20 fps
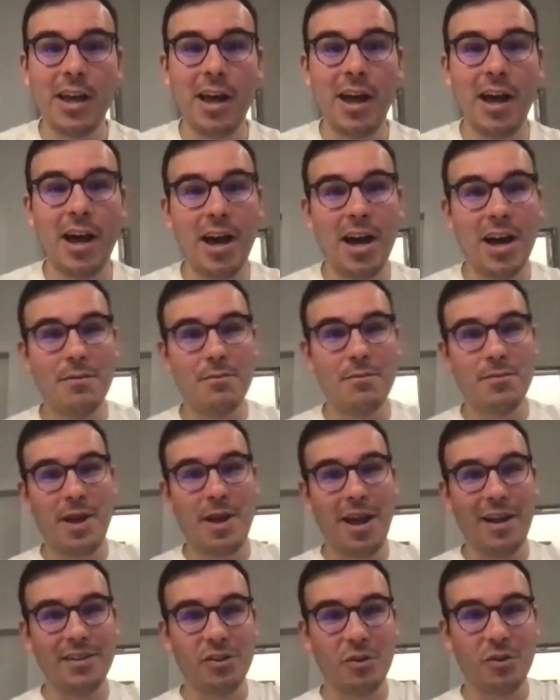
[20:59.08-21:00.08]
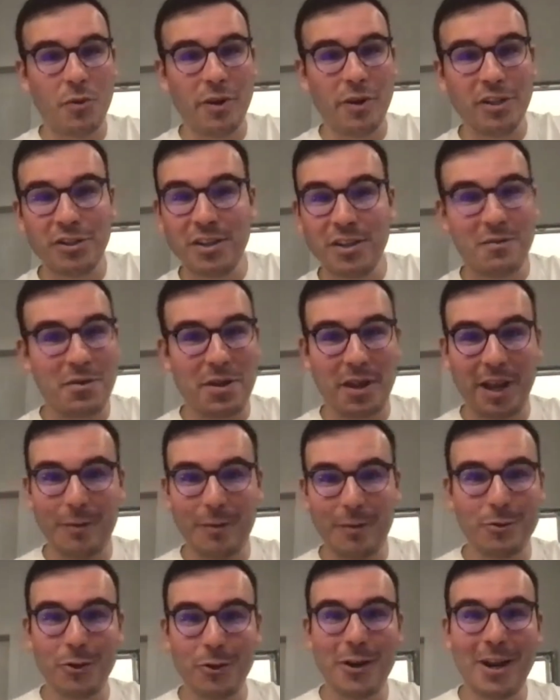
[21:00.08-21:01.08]
And so we just didn't think it
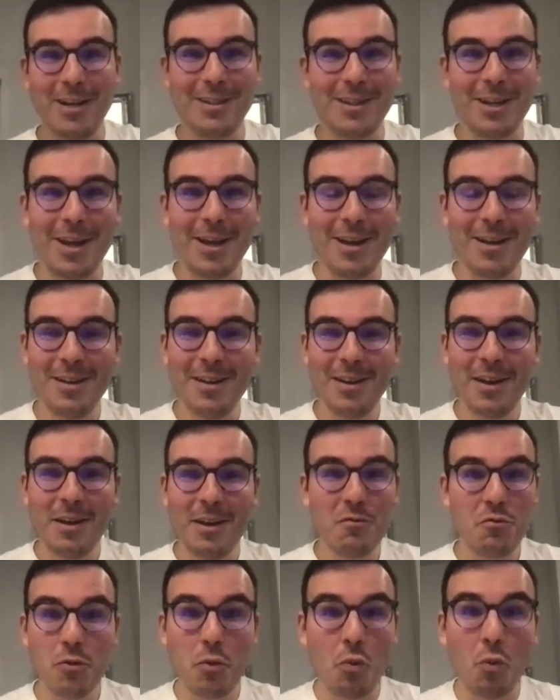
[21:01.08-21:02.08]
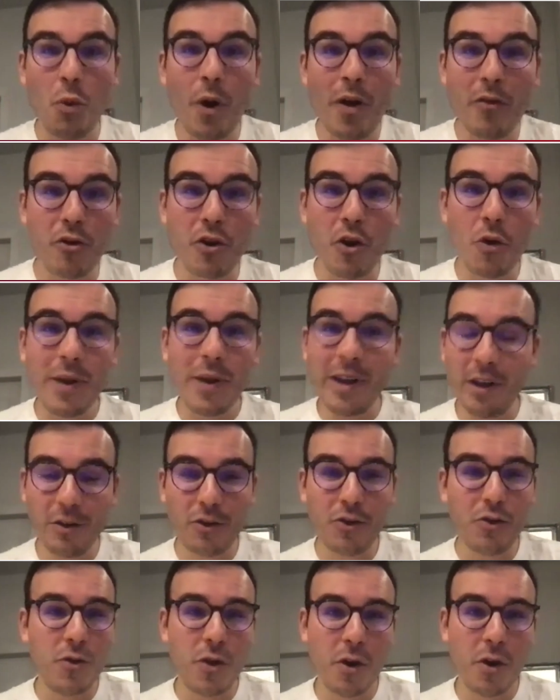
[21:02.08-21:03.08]
was a good idea. Whether or not we could
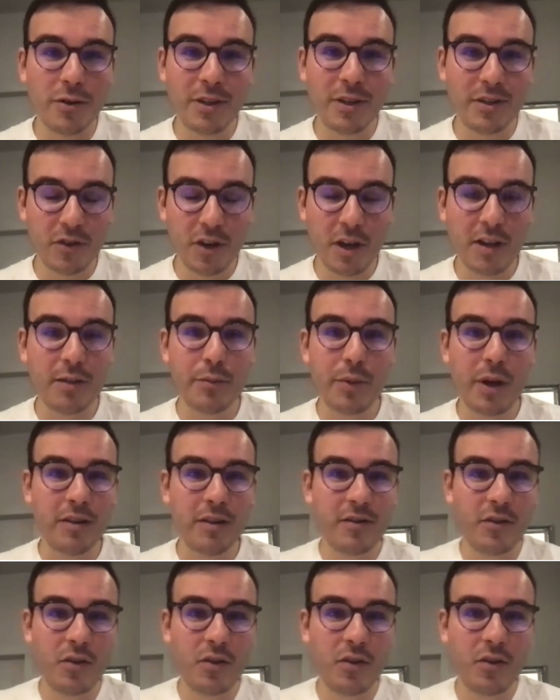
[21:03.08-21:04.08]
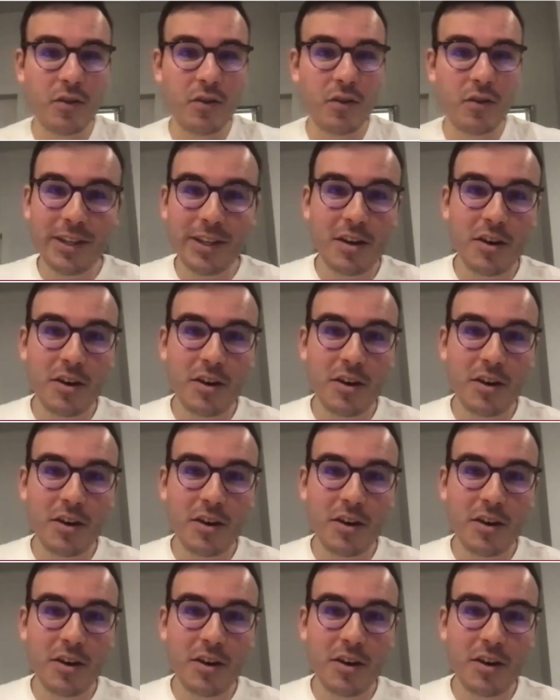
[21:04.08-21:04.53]
do those in certain parts of the world, we said